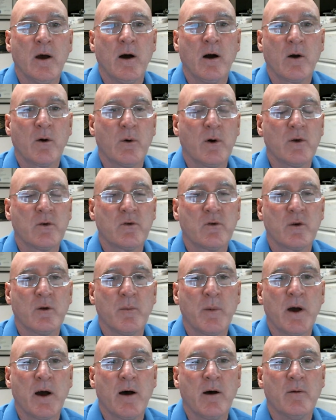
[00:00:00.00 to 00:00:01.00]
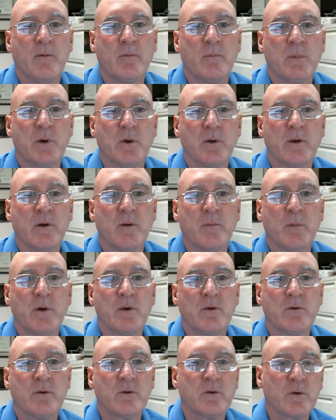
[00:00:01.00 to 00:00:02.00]
a question about building a
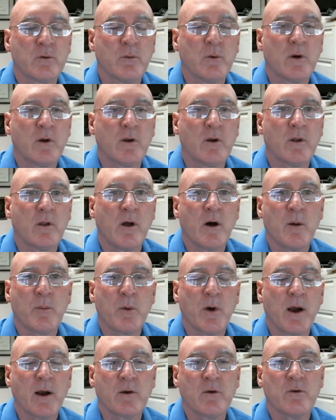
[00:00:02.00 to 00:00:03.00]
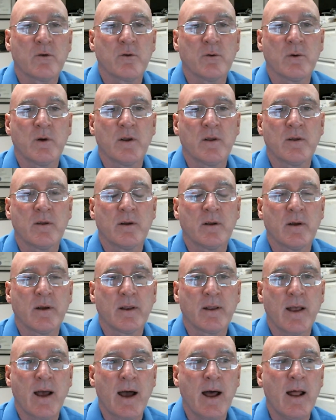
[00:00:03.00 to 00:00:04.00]
business or running a law practice or anything
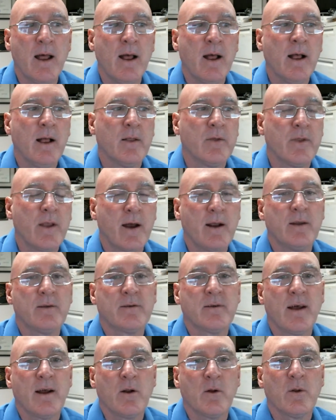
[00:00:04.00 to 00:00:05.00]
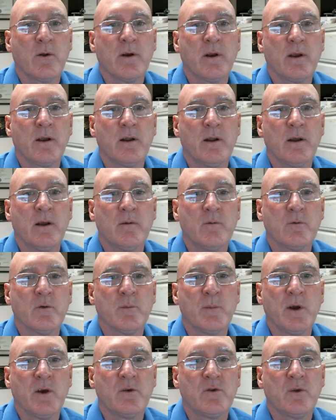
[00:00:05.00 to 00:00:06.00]
like that. Not it's not only to get
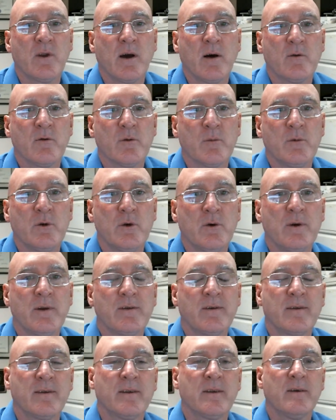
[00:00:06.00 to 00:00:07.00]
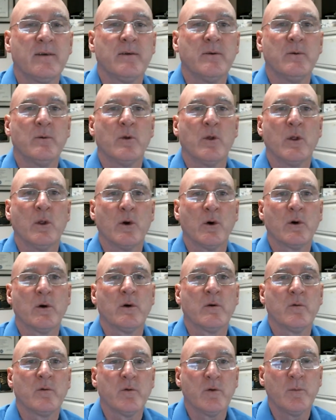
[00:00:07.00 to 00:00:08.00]
information out from you, it's to
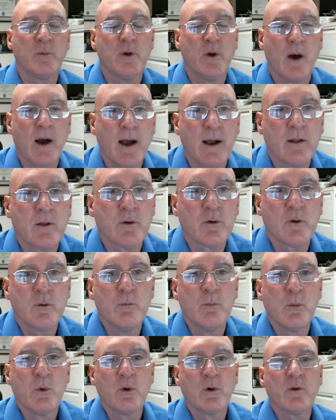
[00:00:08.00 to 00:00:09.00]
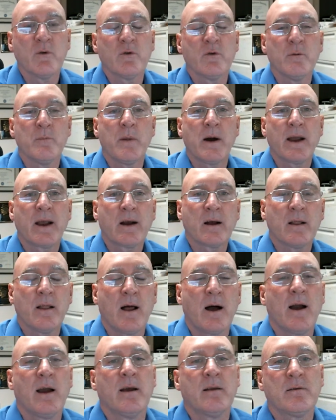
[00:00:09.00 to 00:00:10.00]
learn from you. I learn more from my
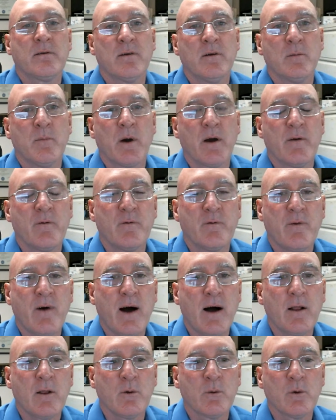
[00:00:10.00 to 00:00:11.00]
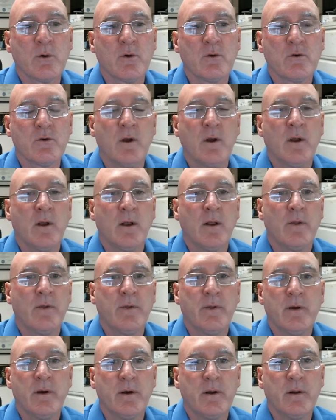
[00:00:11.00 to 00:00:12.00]
clients and my followers
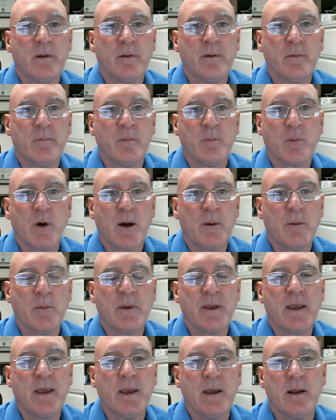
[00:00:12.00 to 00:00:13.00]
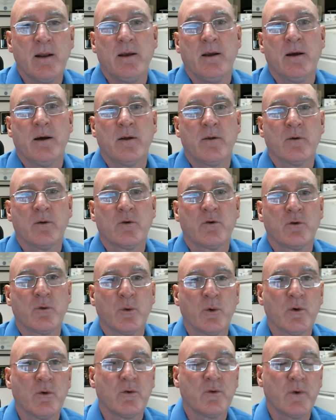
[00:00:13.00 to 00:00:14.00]
than probably any other
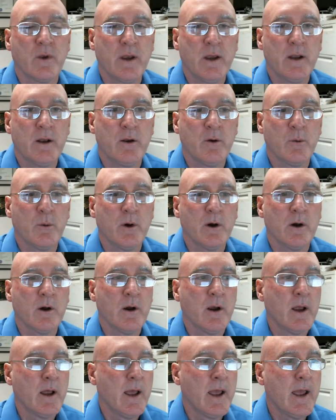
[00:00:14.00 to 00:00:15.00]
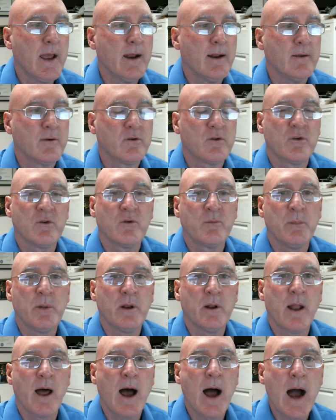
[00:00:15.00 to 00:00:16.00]
source anywhere and it's just
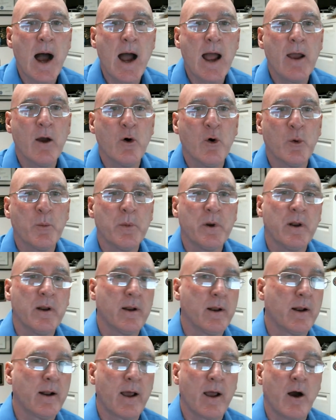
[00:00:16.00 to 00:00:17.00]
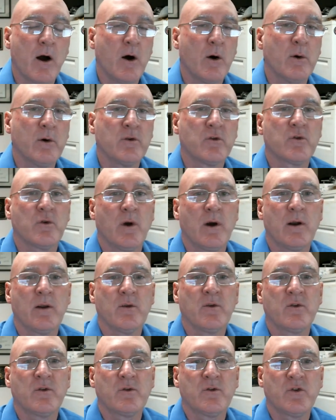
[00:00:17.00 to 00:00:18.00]
been eye opening. And I always try
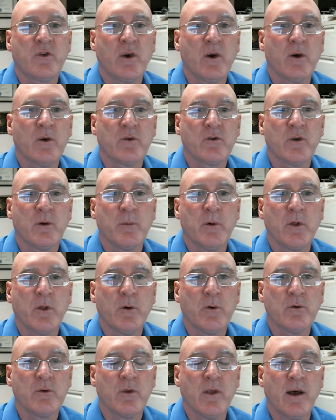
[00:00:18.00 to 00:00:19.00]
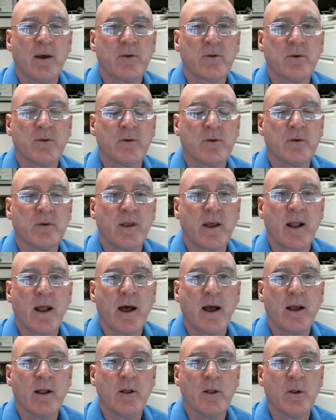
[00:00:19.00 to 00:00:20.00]
to share some of those lessons that
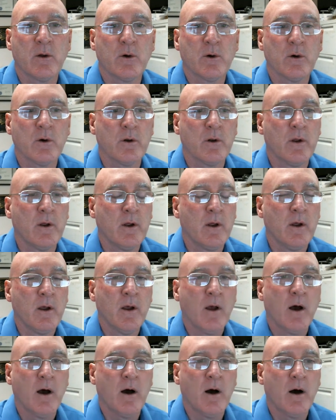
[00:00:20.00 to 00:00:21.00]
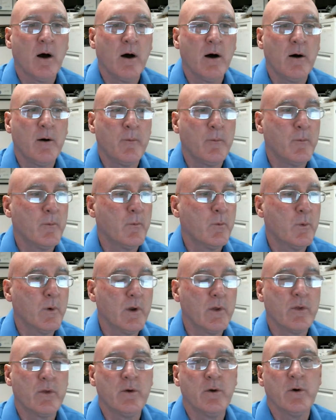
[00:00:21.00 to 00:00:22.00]
I learned um,
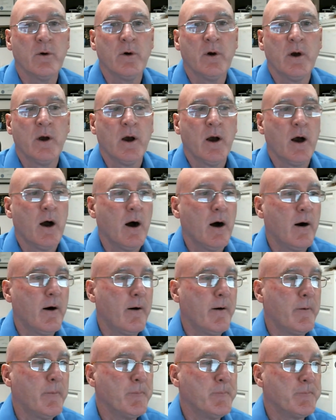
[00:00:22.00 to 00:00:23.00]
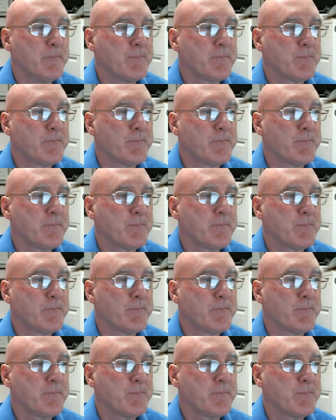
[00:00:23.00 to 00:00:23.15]
with you. Um,